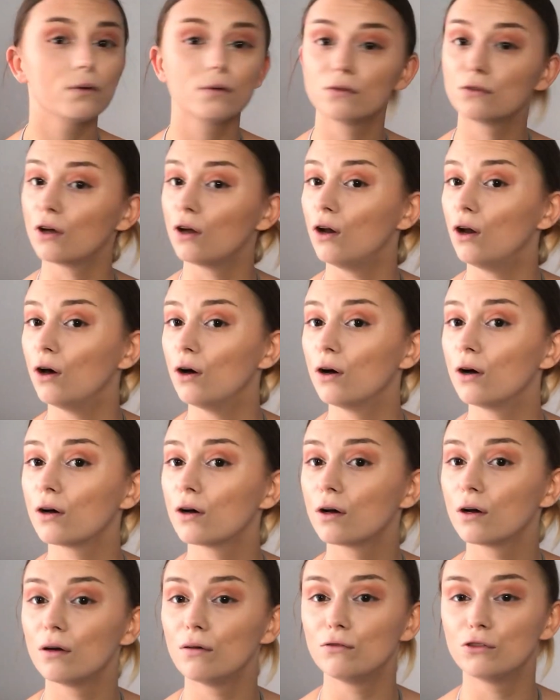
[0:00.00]
to
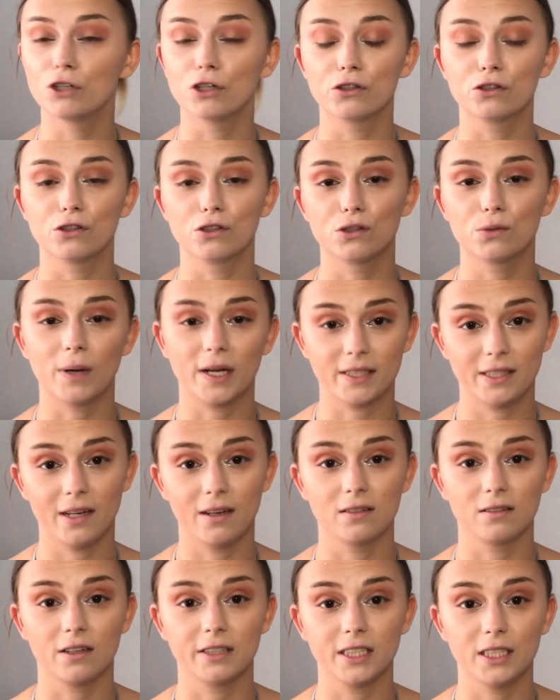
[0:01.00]
look just as sweaty
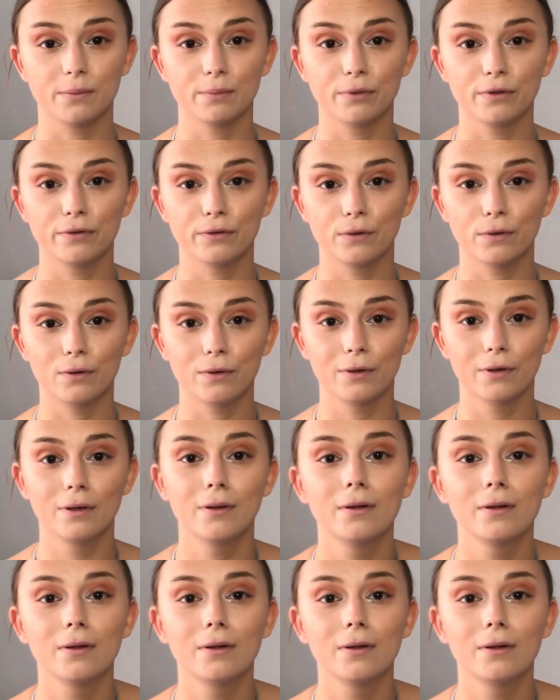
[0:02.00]
as I did before.